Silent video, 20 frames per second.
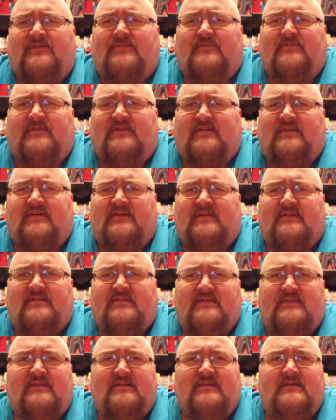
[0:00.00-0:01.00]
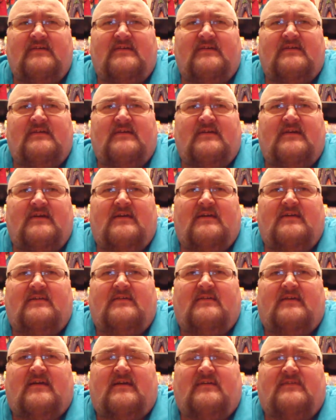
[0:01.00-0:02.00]
you can get
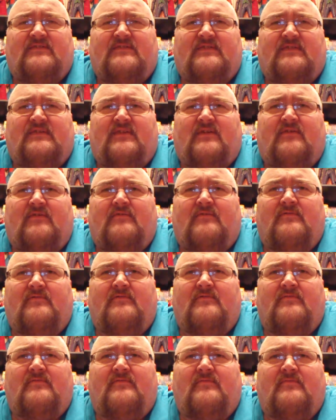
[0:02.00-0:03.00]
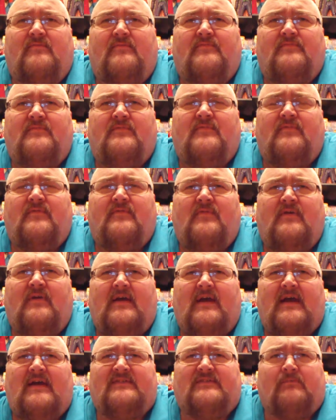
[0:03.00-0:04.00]
that's, you know,
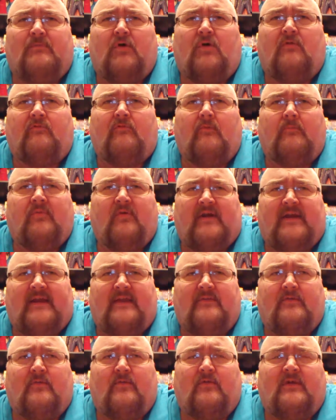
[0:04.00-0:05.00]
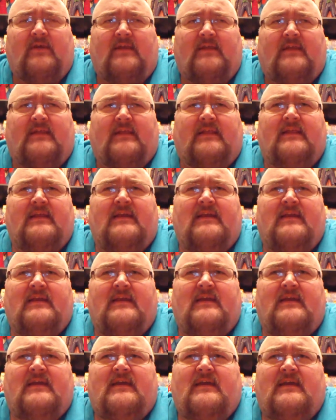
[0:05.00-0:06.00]
has the Marvel brand on it, and,
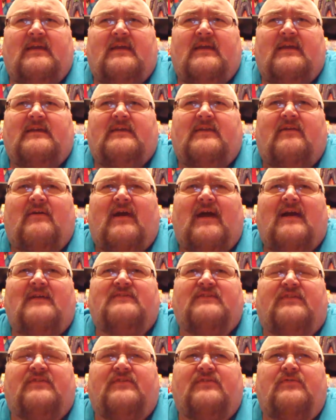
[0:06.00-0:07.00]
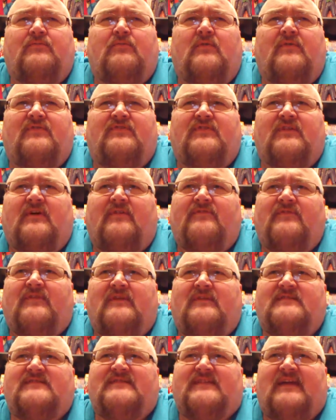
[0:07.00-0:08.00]
you know, has to do with stuff
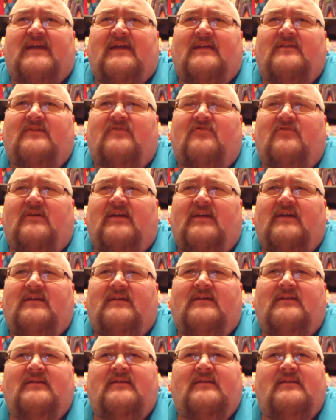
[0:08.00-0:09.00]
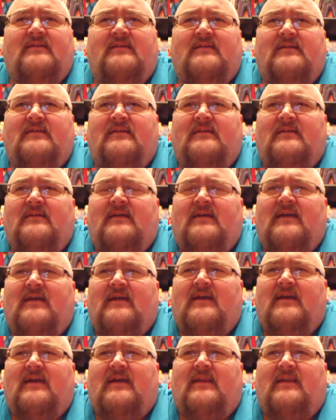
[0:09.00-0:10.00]
that Stan created.
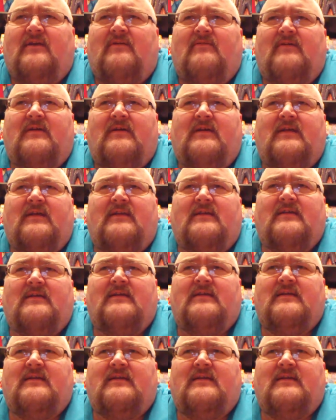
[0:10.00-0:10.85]
You know, and